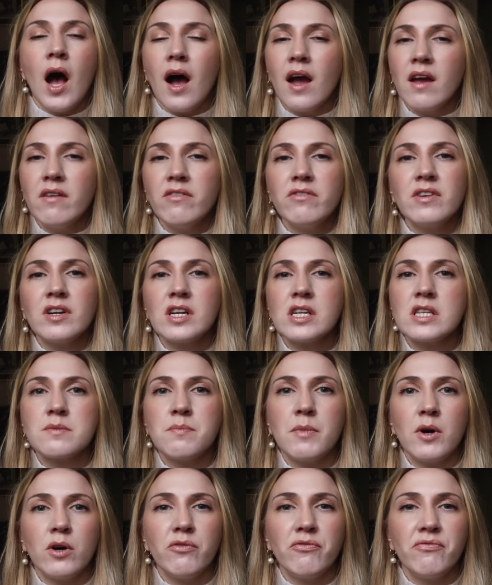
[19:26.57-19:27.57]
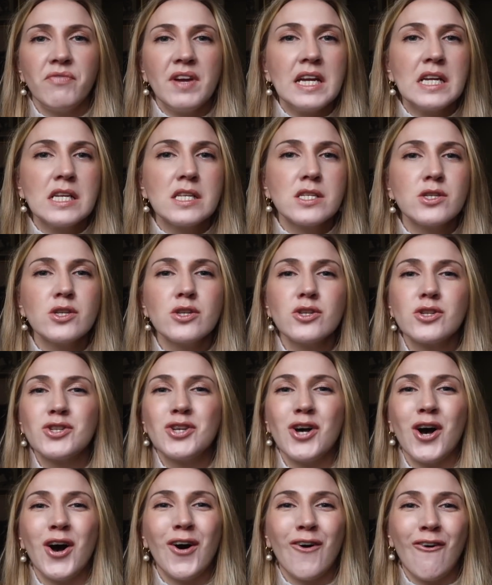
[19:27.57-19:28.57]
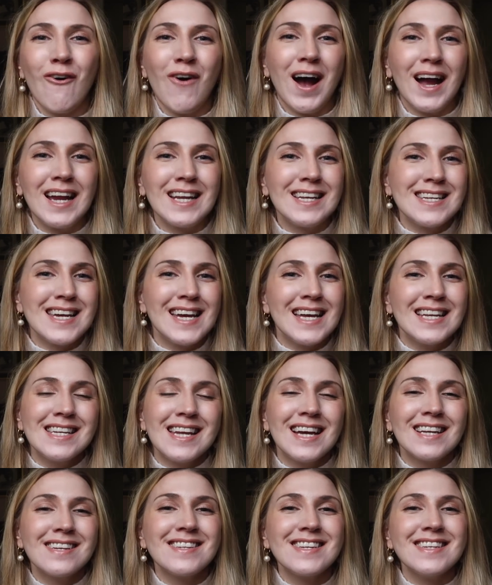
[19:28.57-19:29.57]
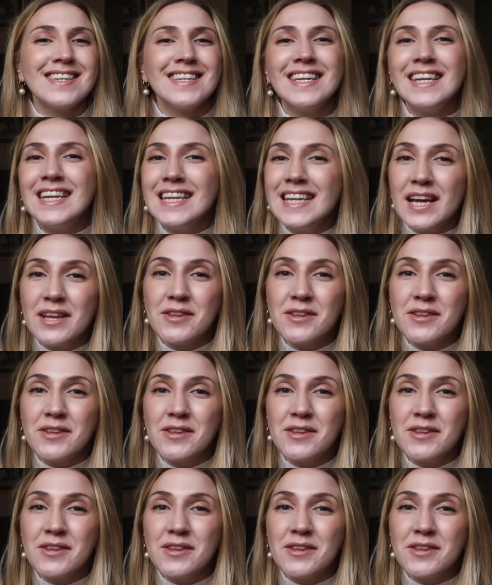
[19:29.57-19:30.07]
I have a very small face, so I tend not to need